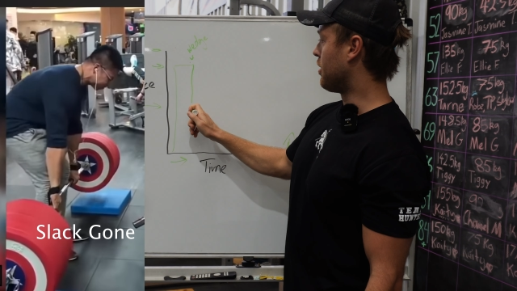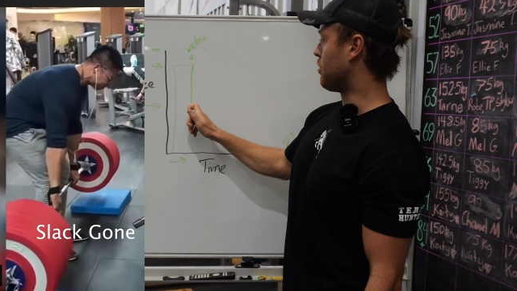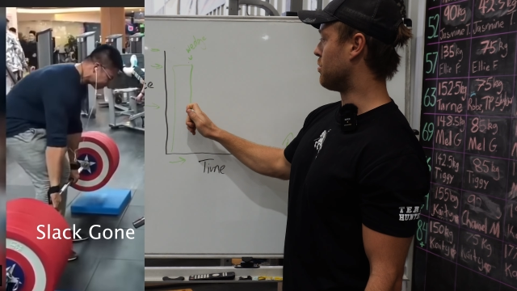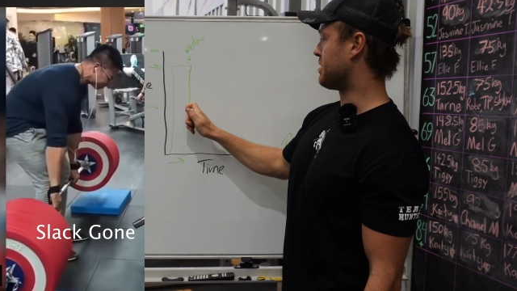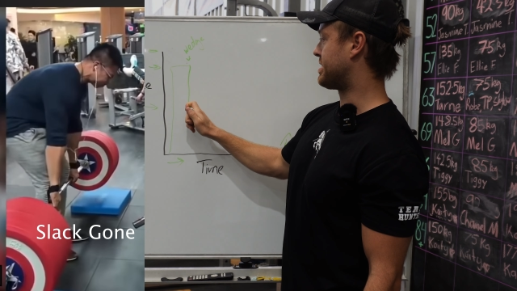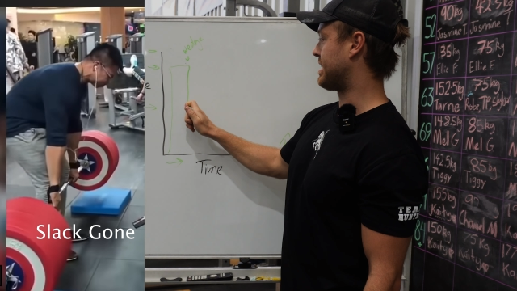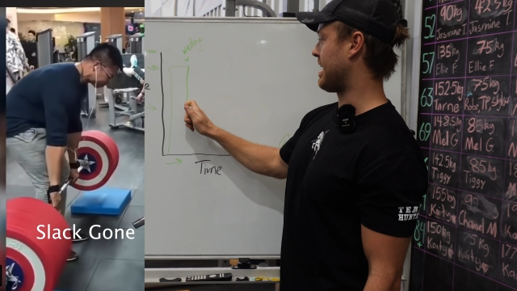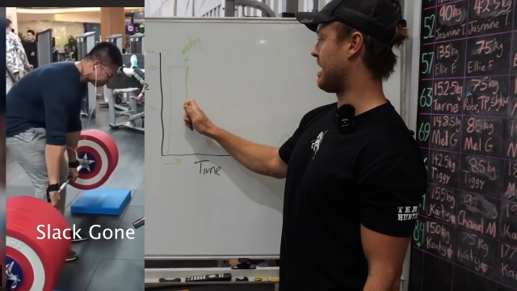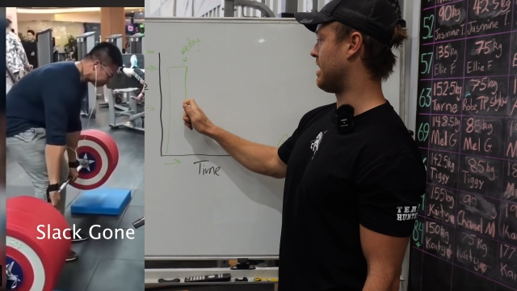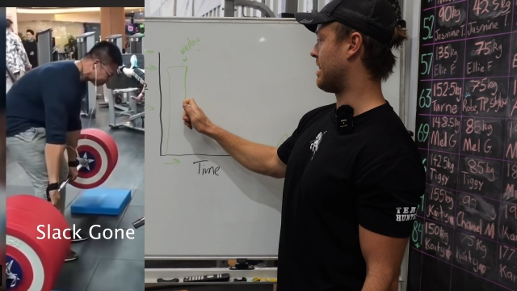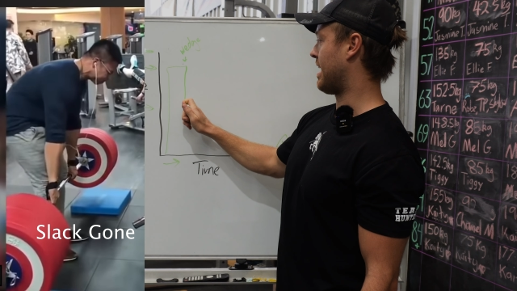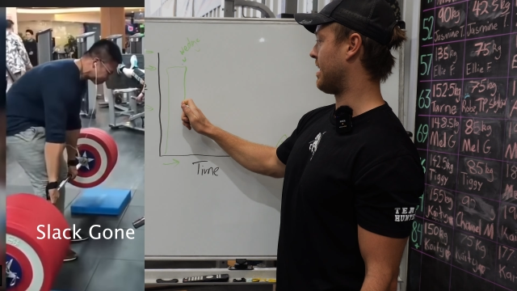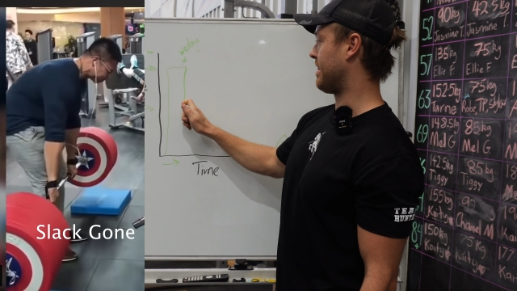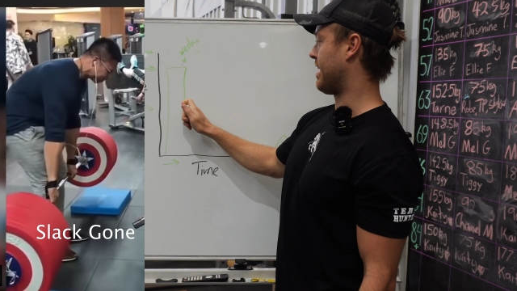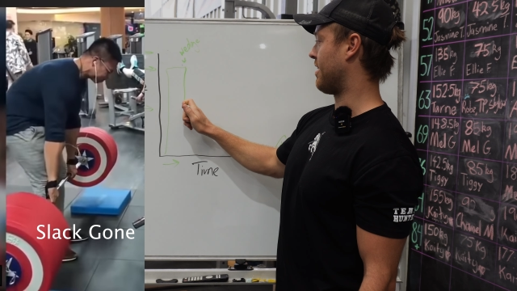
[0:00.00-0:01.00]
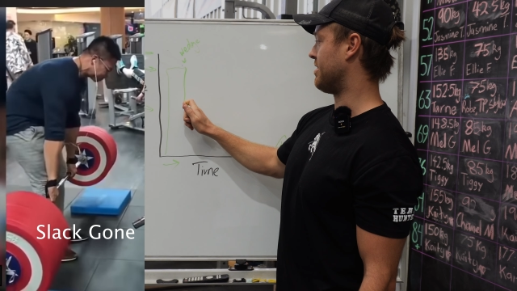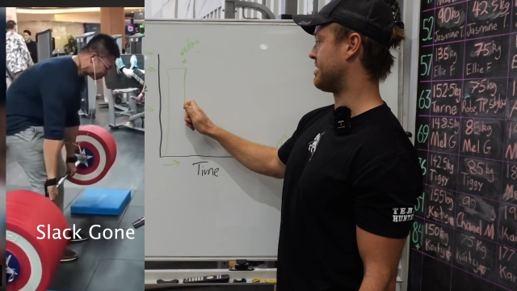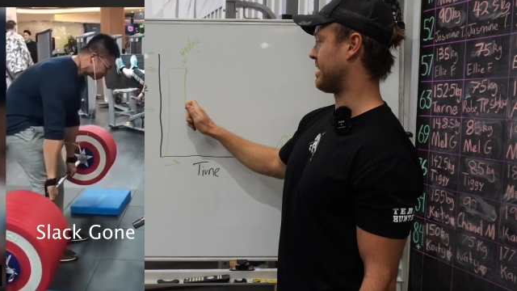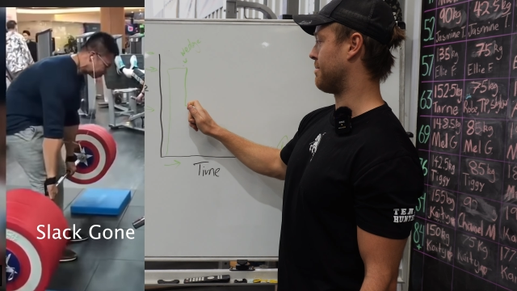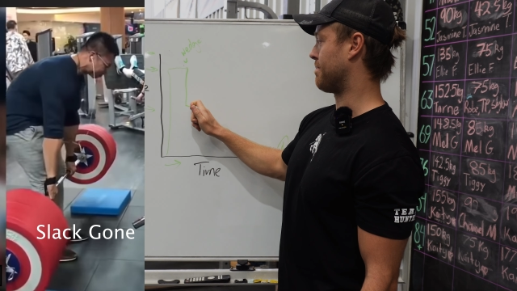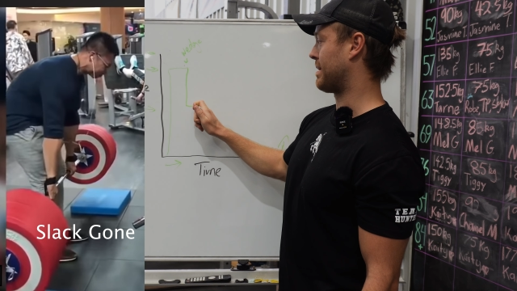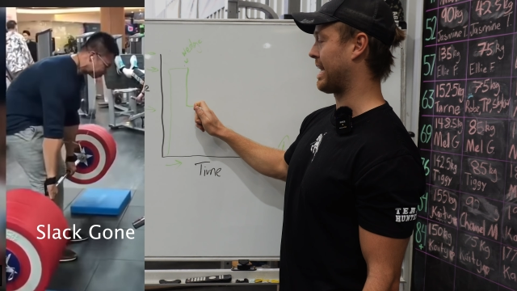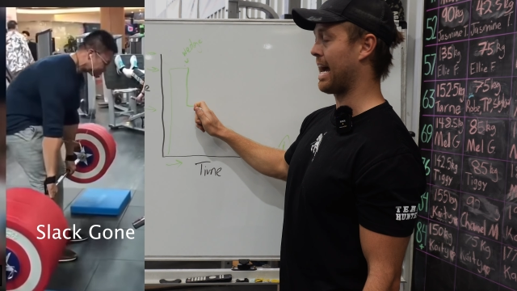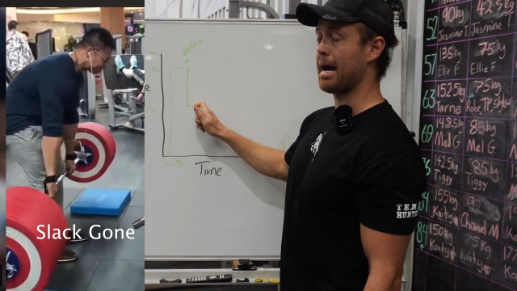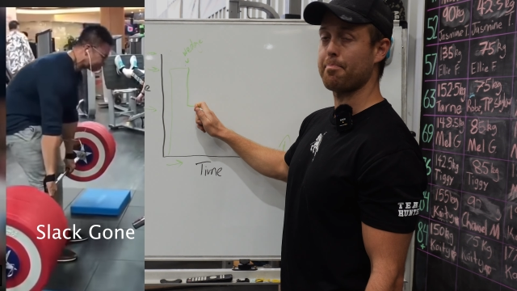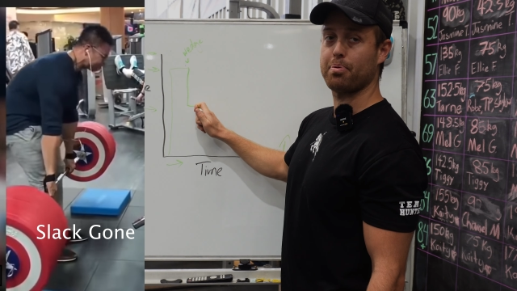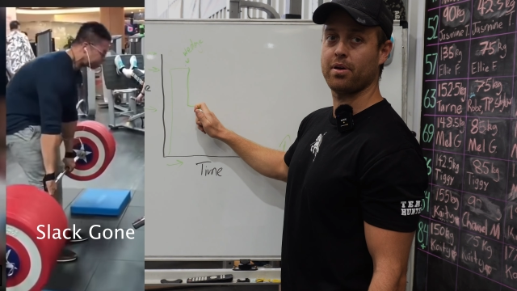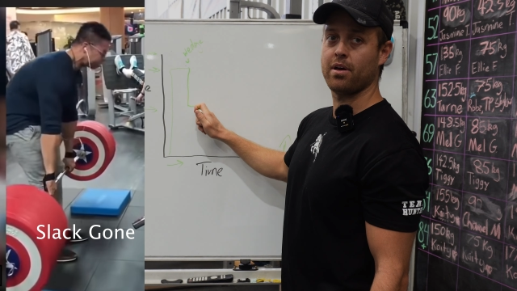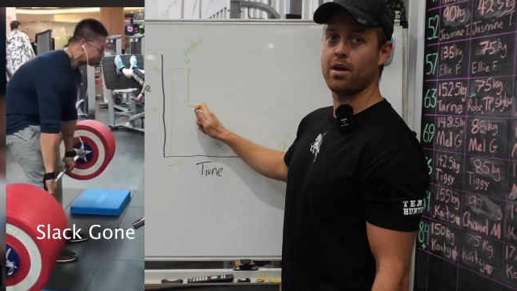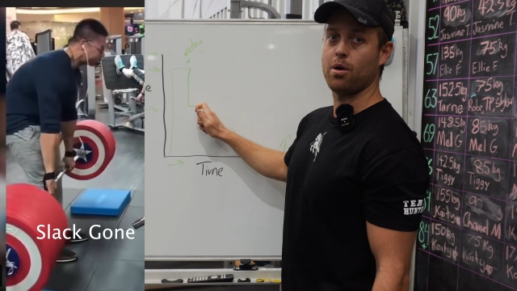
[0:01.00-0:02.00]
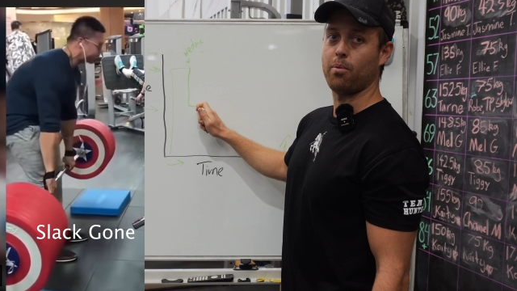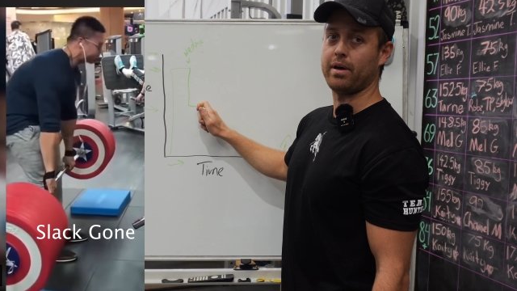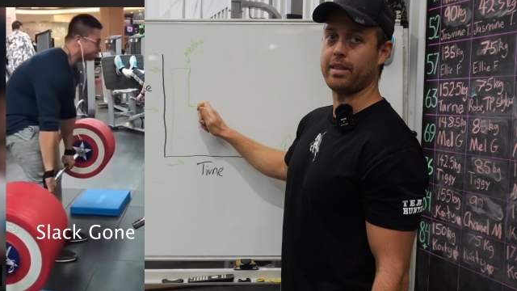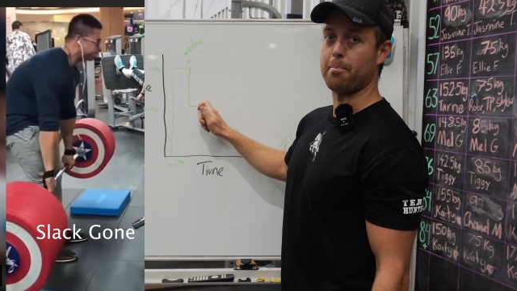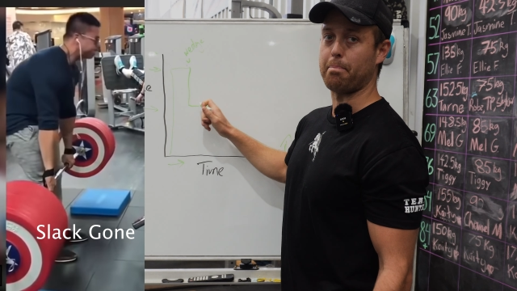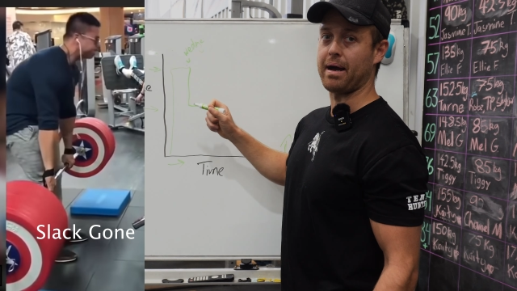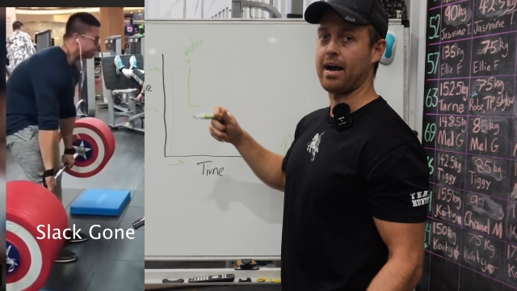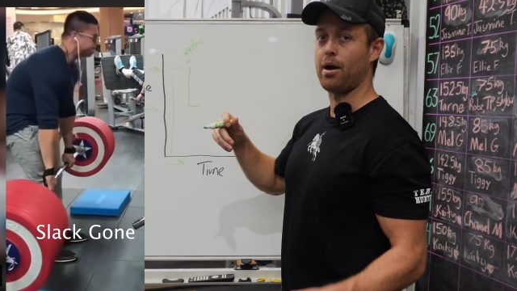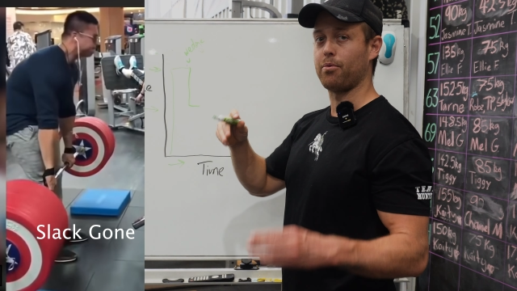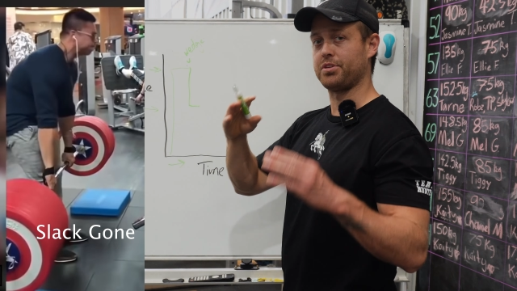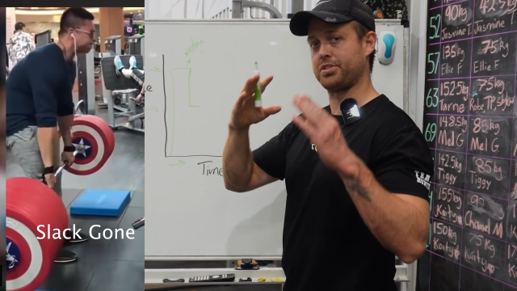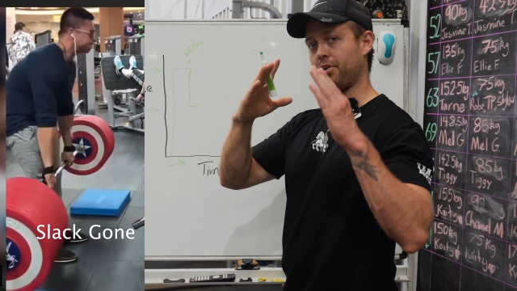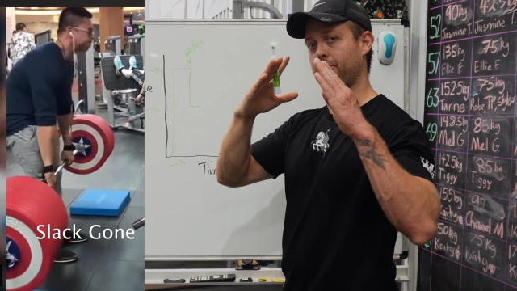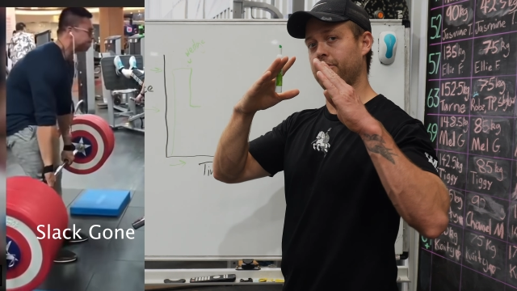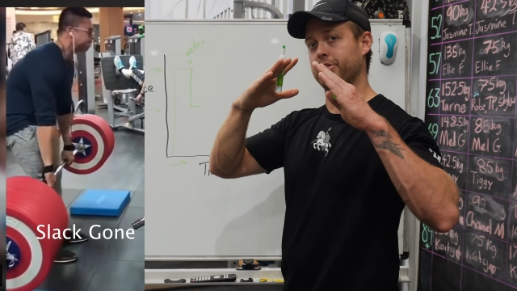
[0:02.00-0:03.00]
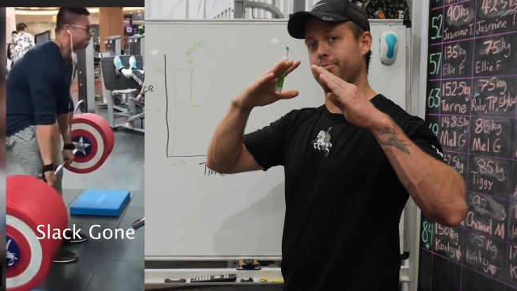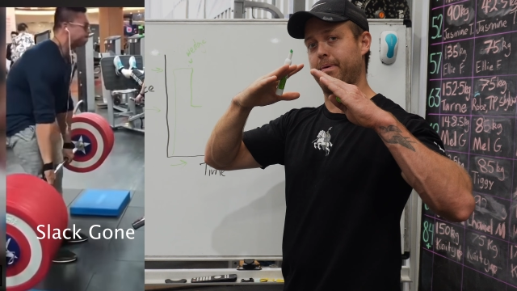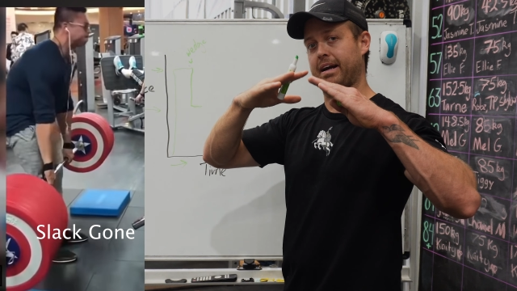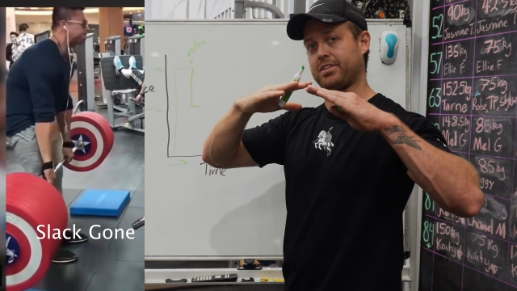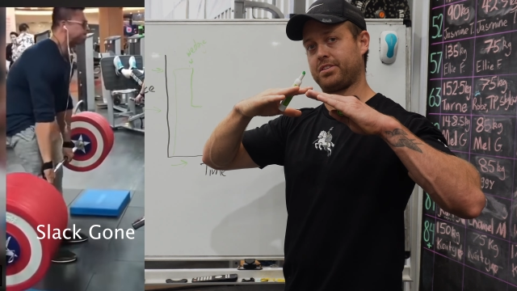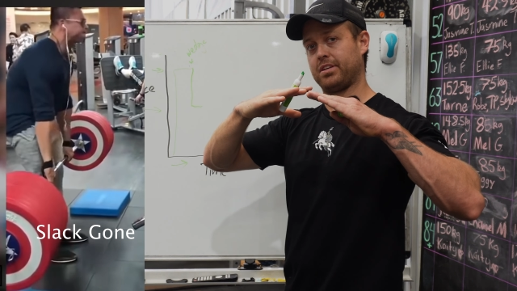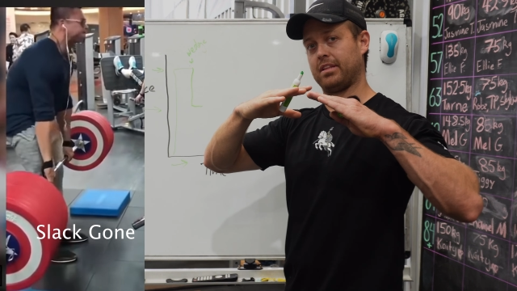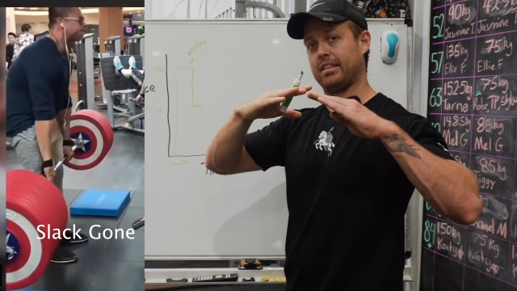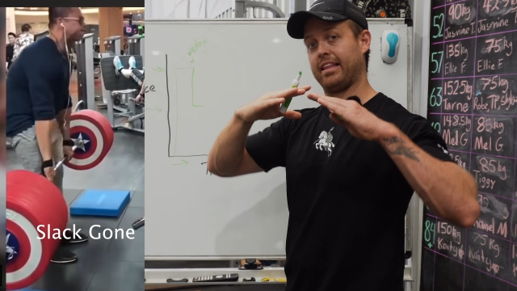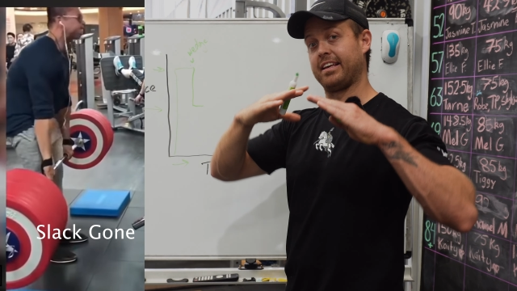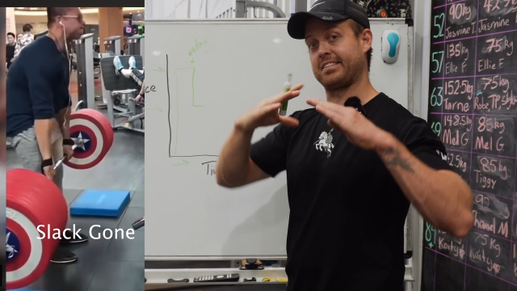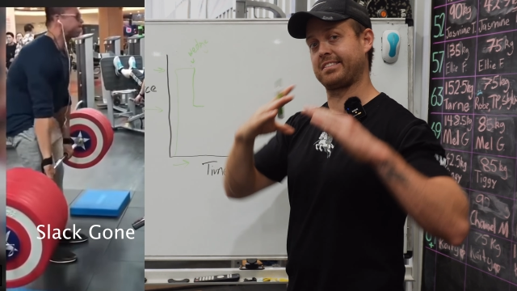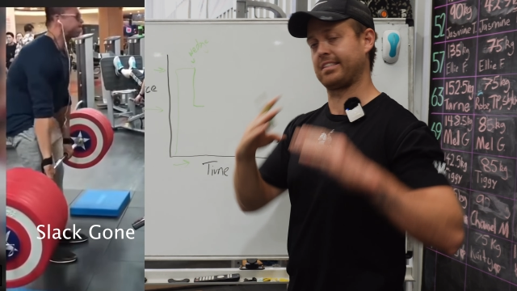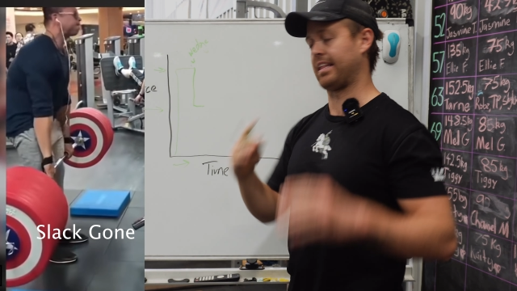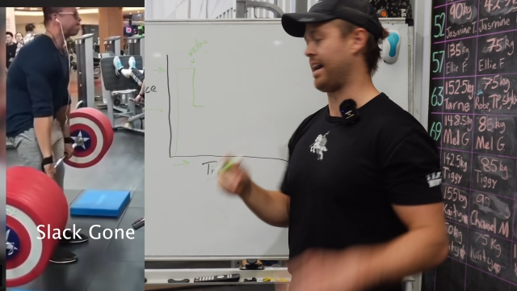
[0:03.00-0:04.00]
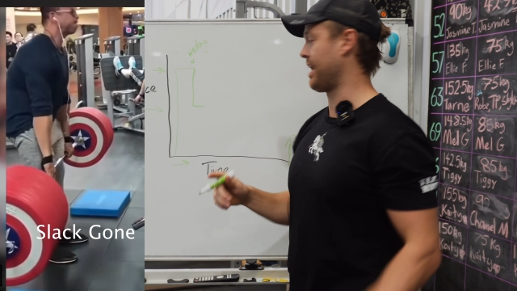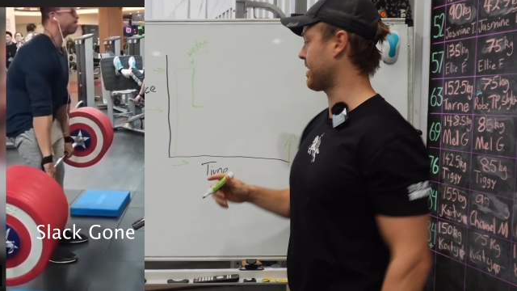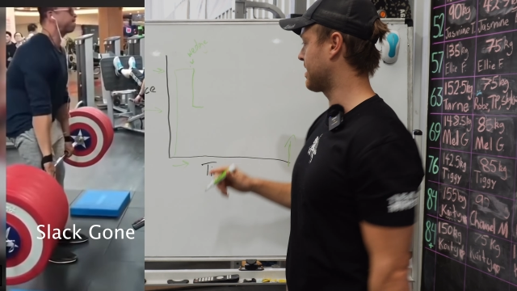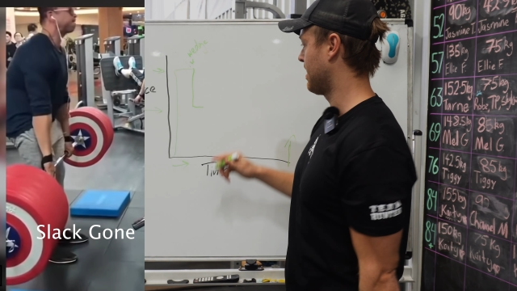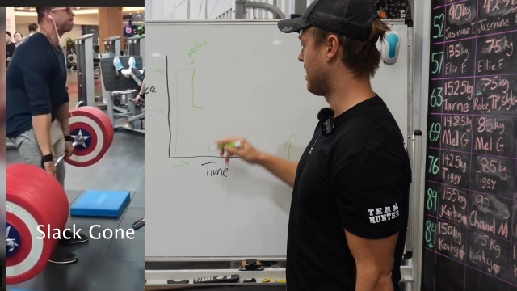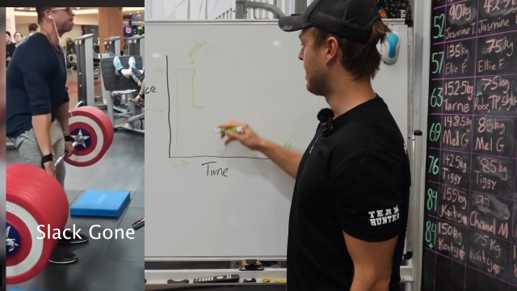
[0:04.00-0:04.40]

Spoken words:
you'll see that there is a gap where the bar returns back to less slack,